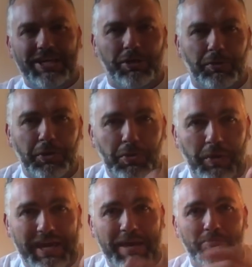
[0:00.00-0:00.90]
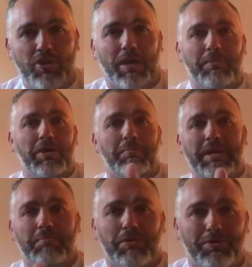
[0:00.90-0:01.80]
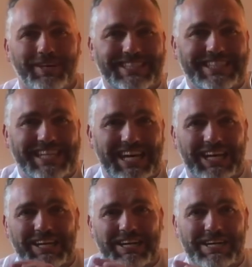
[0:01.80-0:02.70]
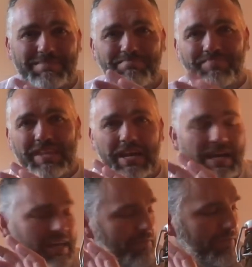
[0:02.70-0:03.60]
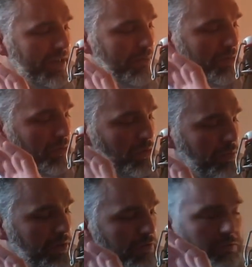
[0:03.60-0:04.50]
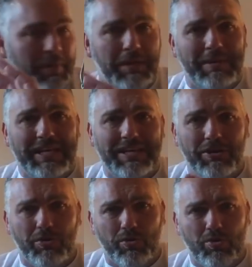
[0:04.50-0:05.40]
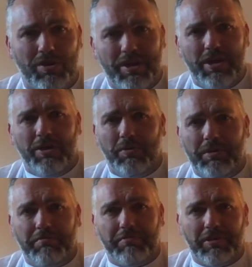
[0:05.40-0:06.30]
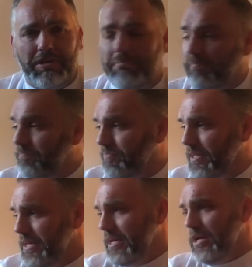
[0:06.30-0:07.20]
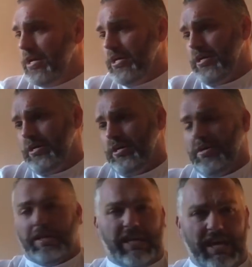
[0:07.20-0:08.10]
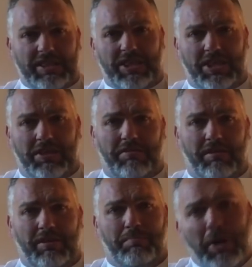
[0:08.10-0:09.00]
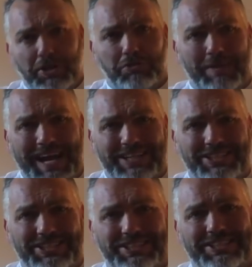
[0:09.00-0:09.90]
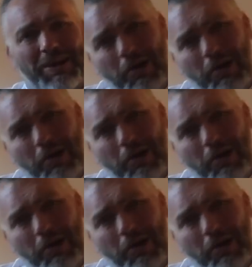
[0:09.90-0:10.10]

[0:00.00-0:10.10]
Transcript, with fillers: You don't know who I am, check me out at makebeereasy.com. I've uh, been brewing beer for many, many years. Went from the kits, the personages, the